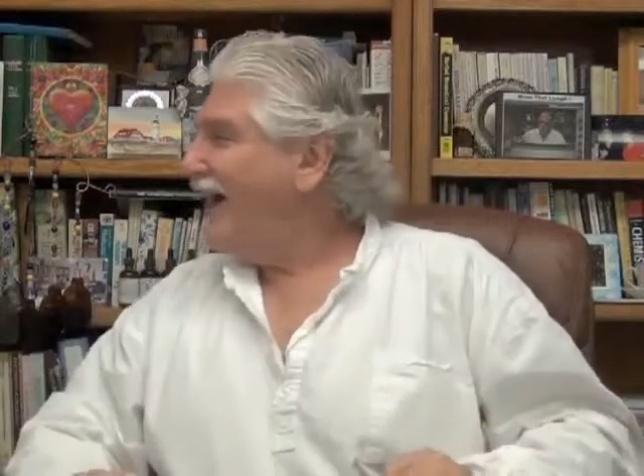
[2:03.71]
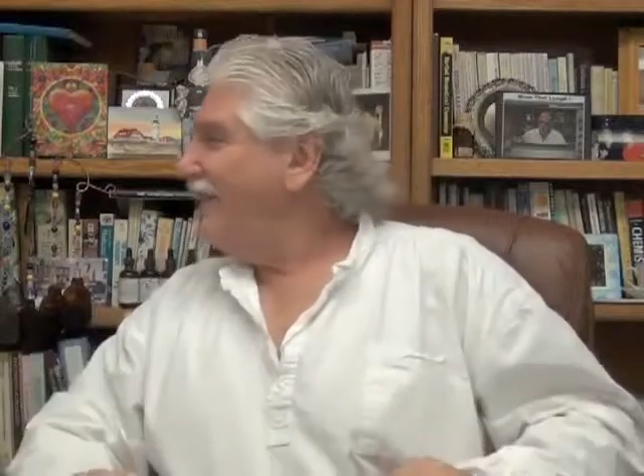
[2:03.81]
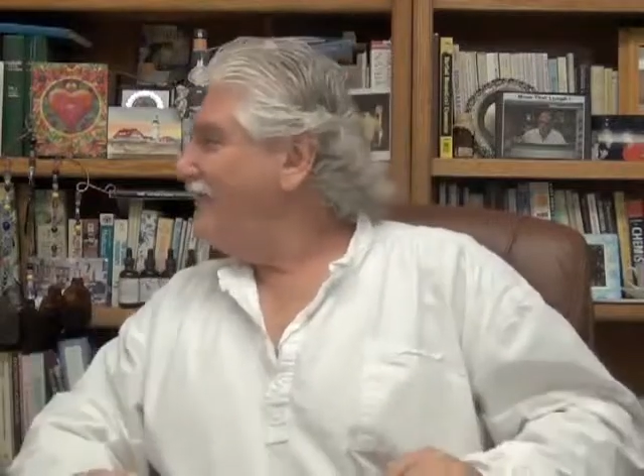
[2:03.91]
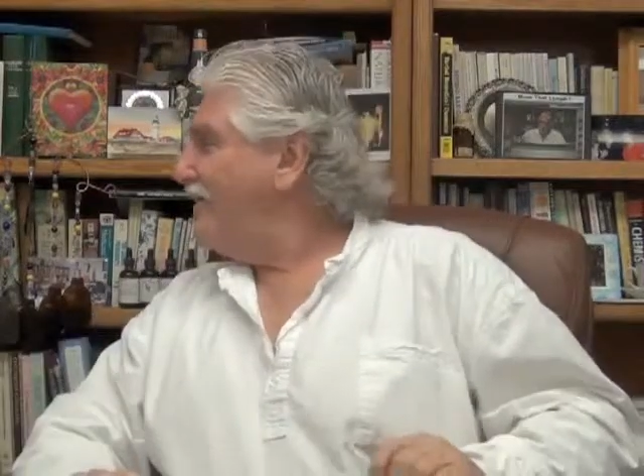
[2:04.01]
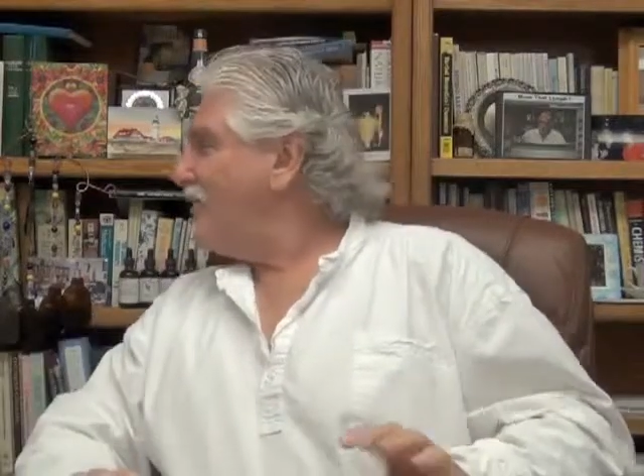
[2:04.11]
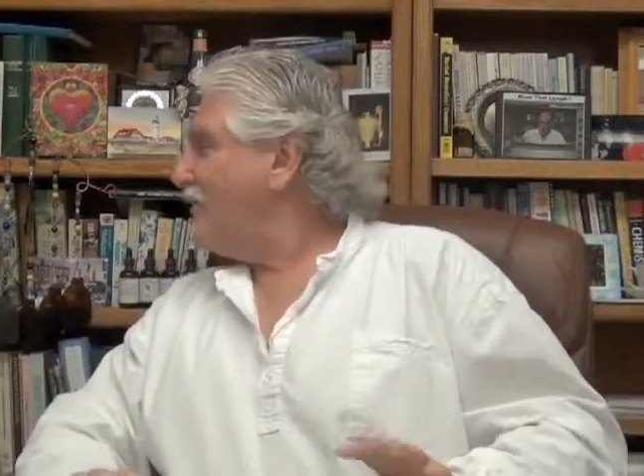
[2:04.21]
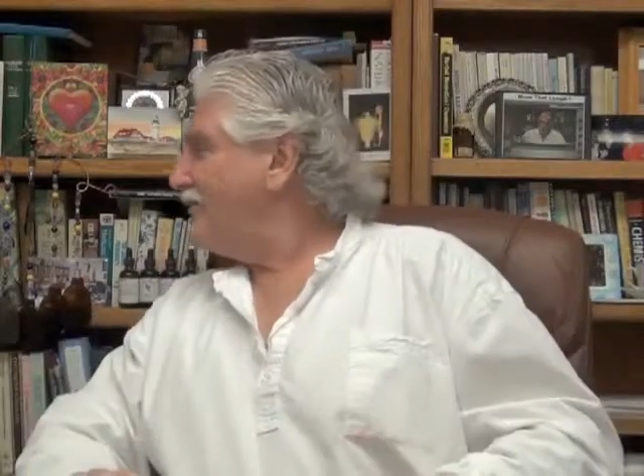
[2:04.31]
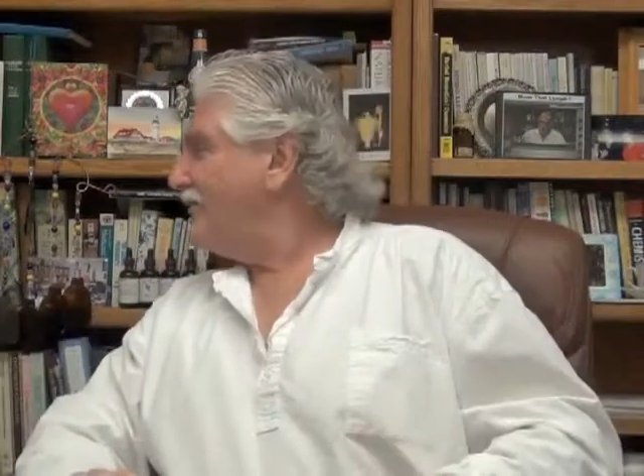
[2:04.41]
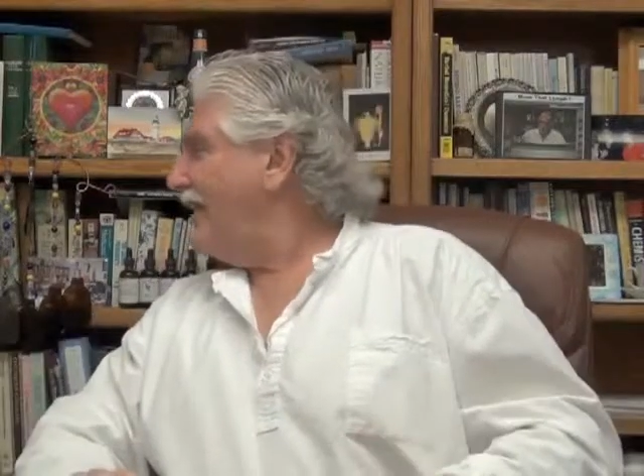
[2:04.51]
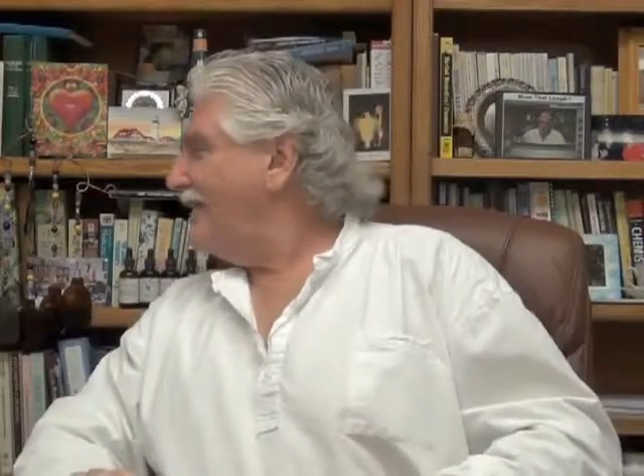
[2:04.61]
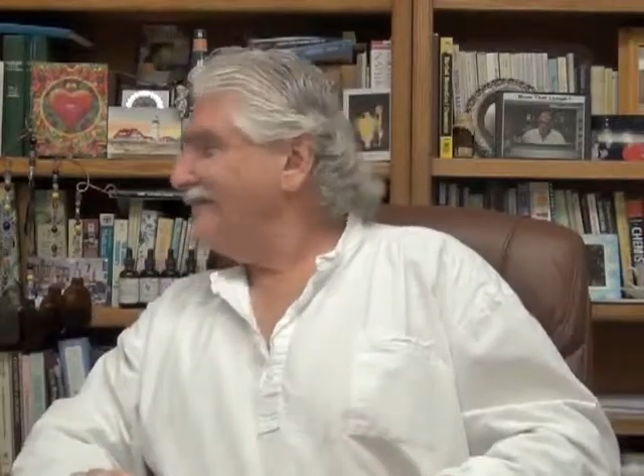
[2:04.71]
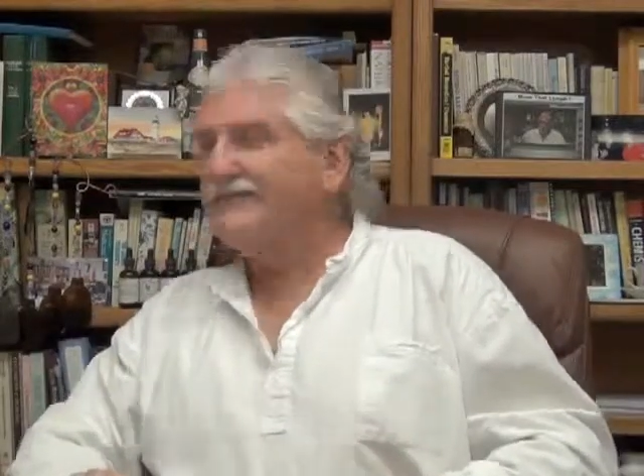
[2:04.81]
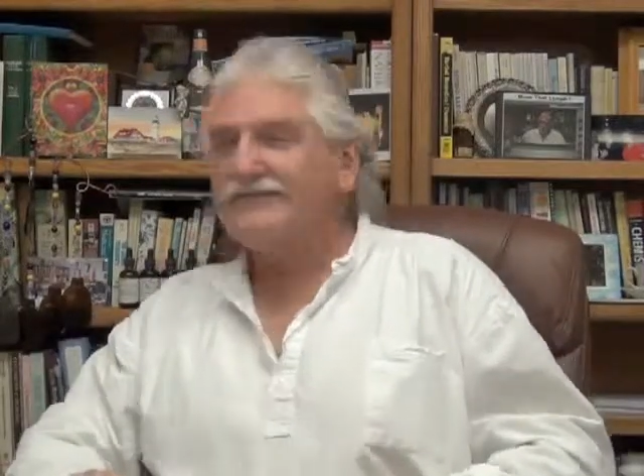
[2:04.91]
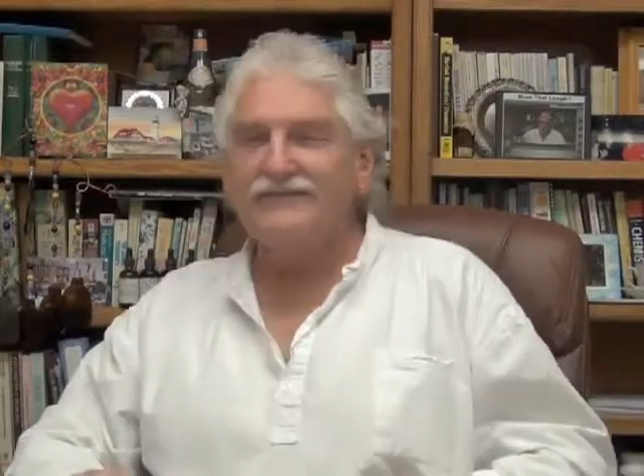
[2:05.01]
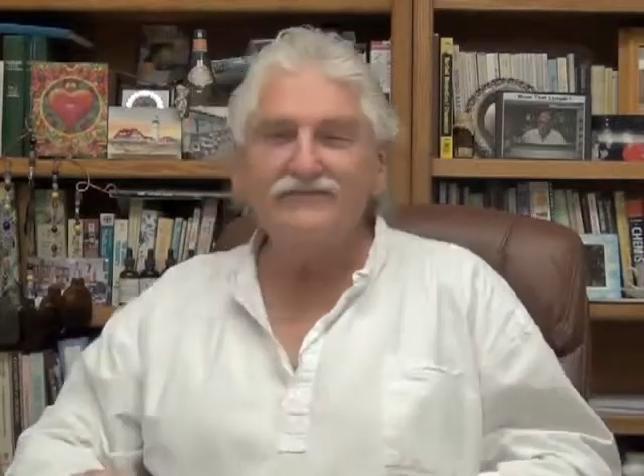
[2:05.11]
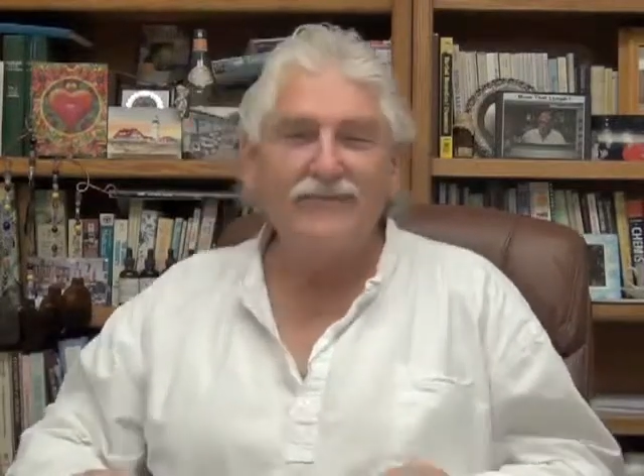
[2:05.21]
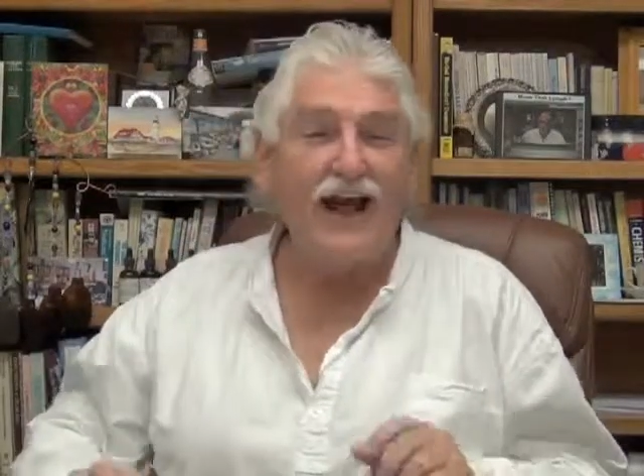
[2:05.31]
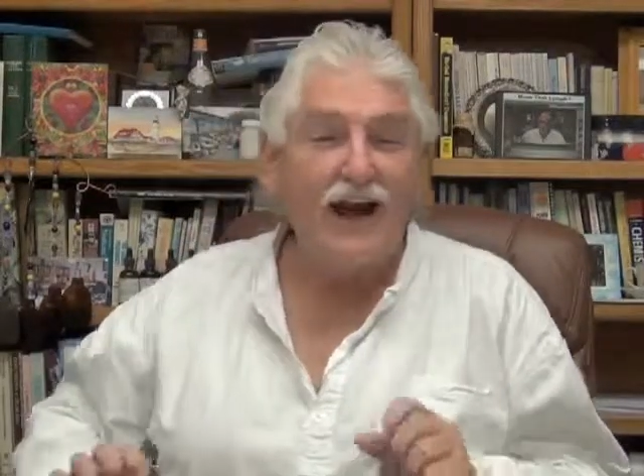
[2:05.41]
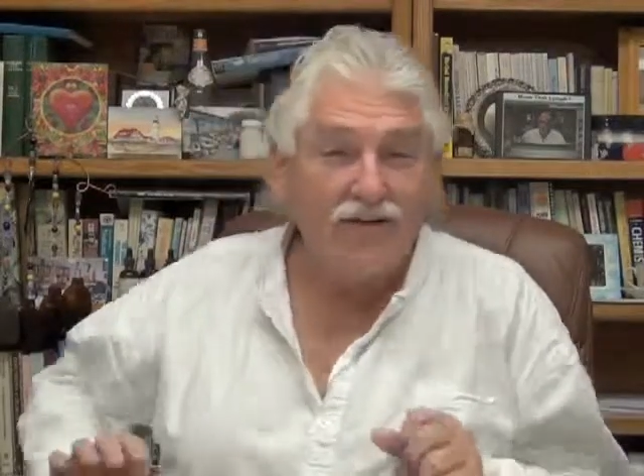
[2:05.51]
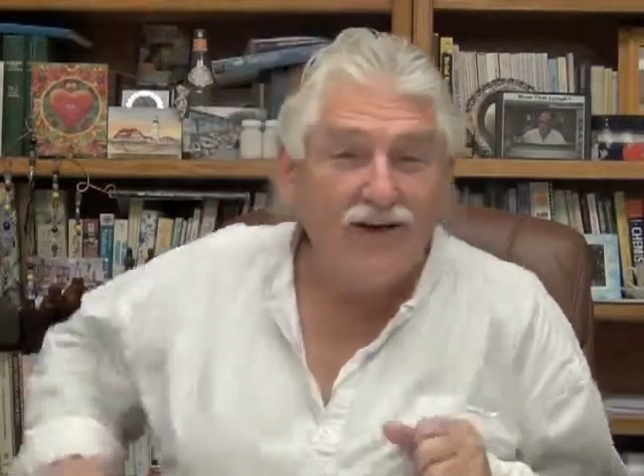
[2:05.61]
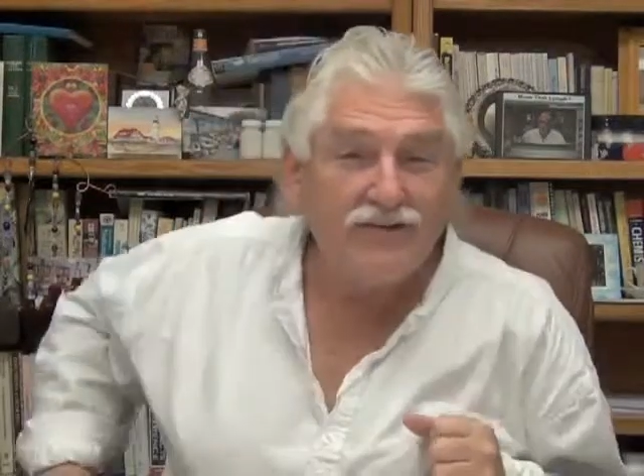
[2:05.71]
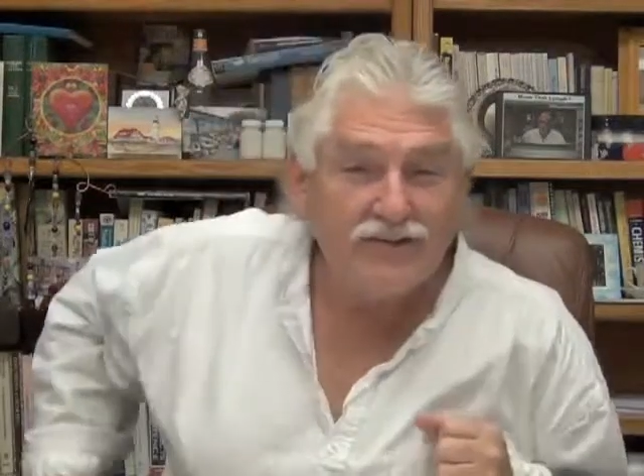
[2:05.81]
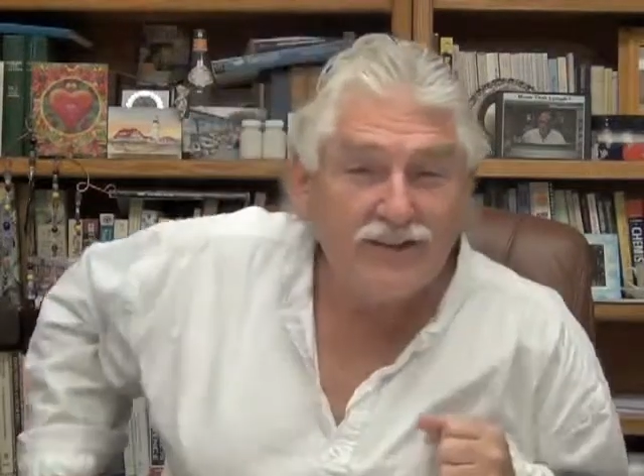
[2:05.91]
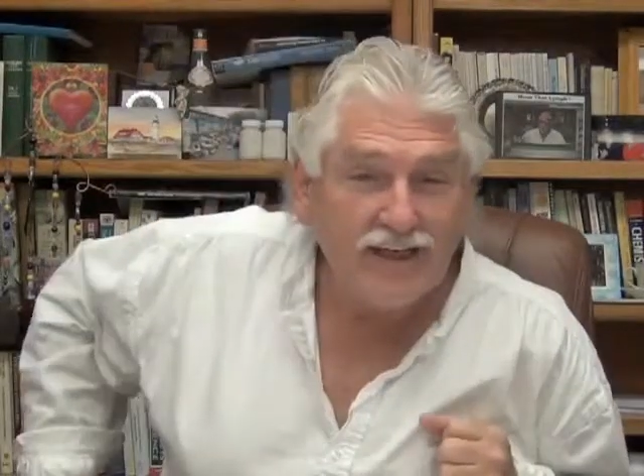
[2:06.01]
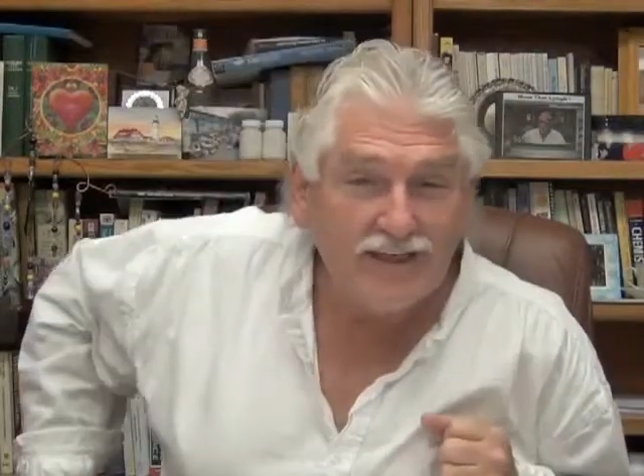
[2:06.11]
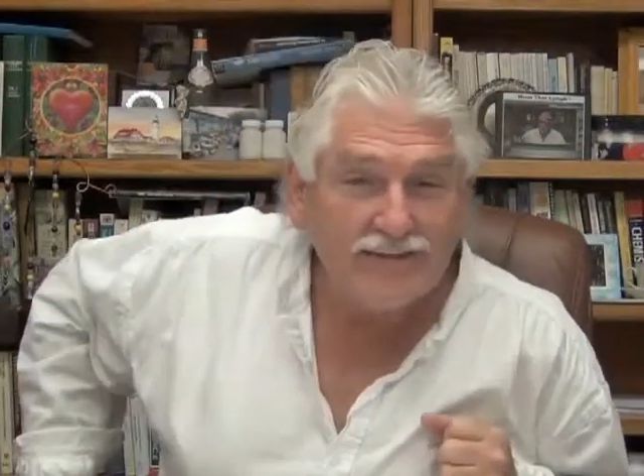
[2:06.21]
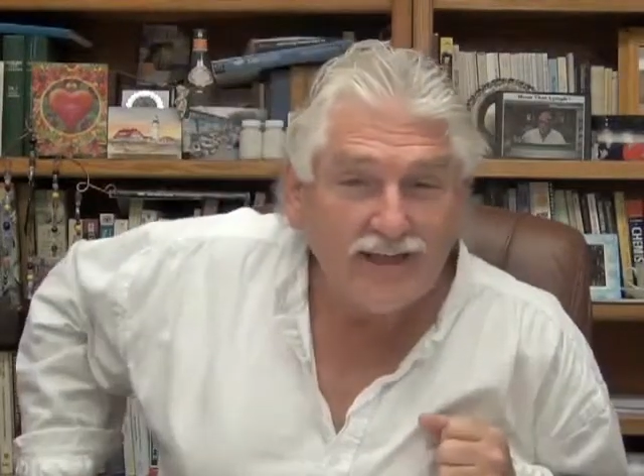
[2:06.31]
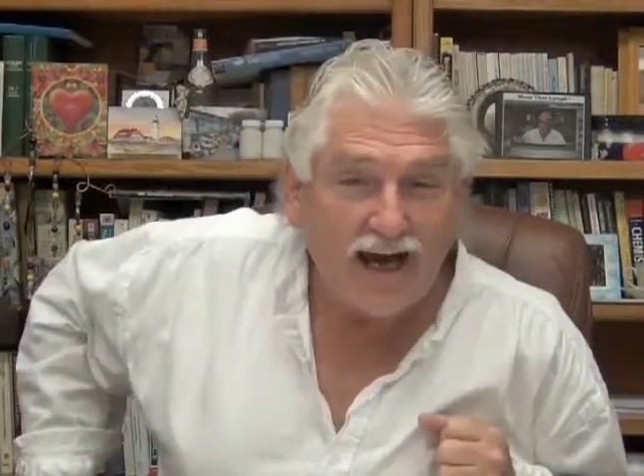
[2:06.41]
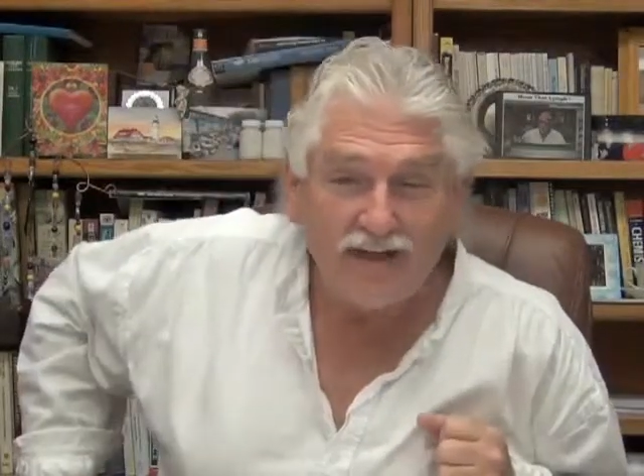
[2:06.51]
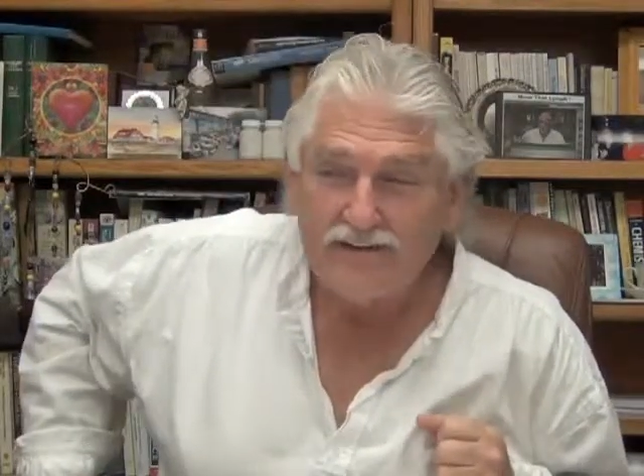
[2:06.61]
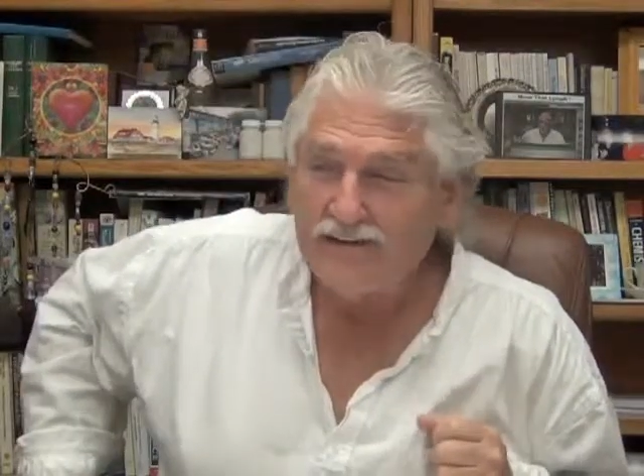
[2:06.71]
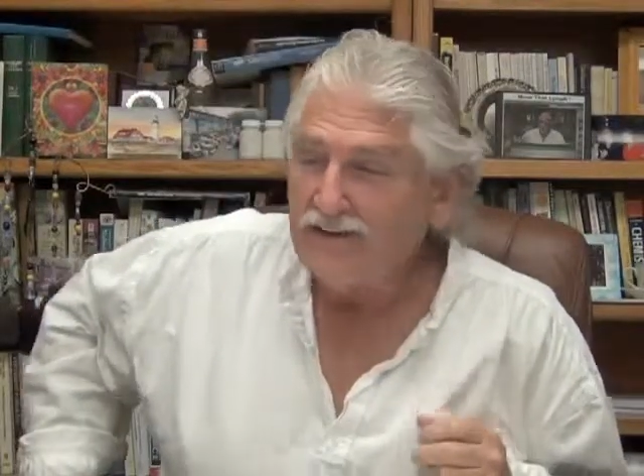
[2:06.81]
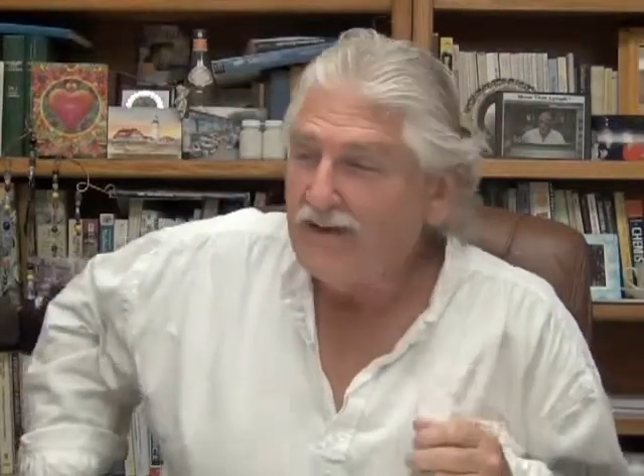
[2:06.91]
I've never heard that, but how interesting is that?